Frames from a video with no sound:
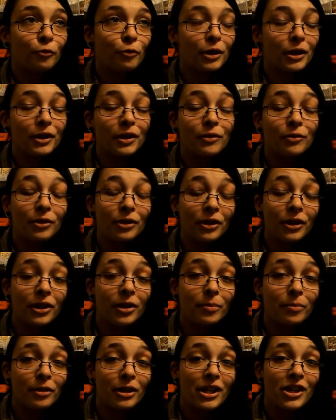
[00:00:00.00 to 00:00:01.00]
really, really
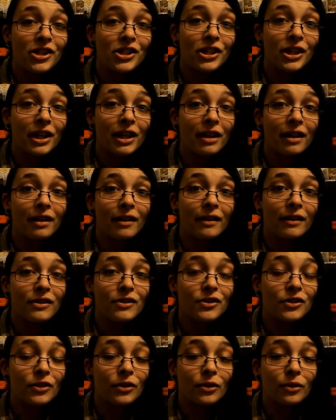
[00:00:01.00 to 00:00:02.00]
appreciate it.
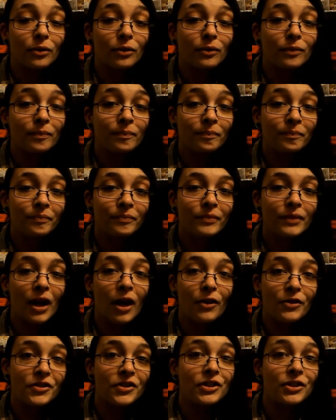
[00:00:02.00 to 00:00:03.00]
So
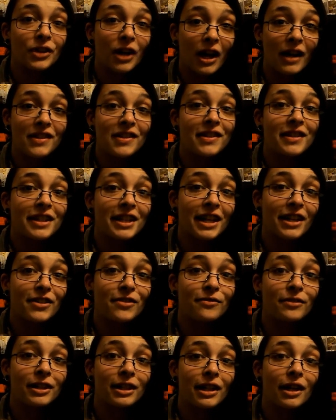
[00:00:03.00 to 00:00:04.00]
I'll see you guys in the
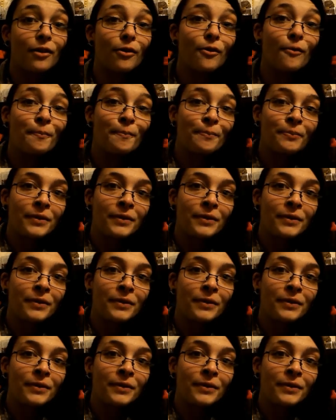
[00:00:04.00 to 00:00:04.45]
next video.